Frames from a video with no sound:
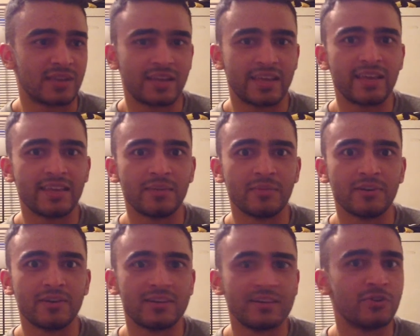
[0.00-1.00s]
kinky,
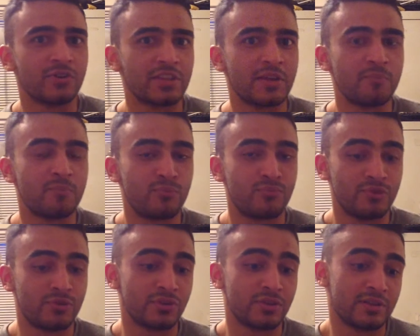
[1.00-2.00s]
but you're
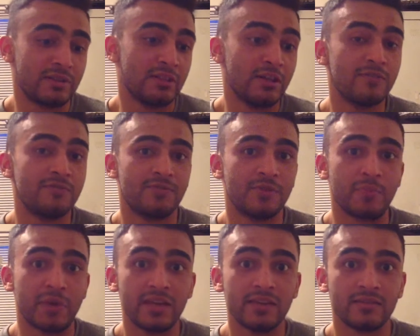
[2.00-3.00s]
gonna love the
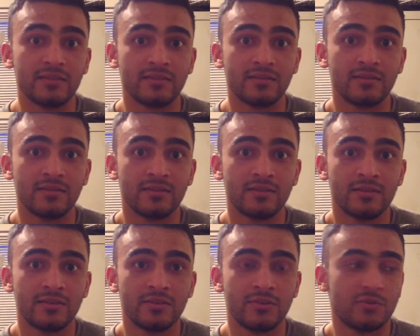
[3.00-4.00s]
pain.
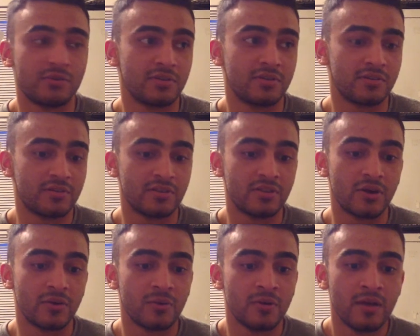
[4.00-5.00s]
You're gonna
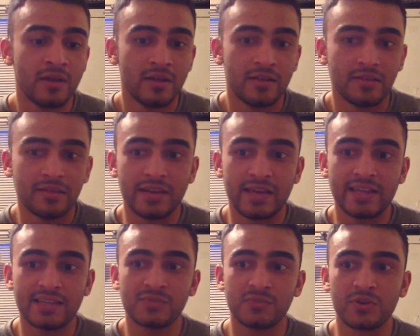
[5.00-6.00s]
the
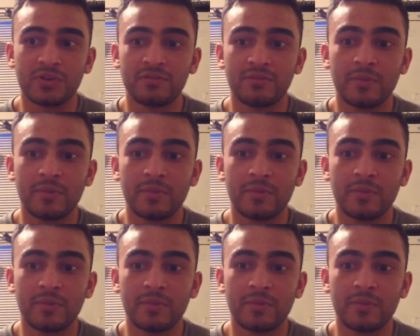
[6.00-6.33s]
days when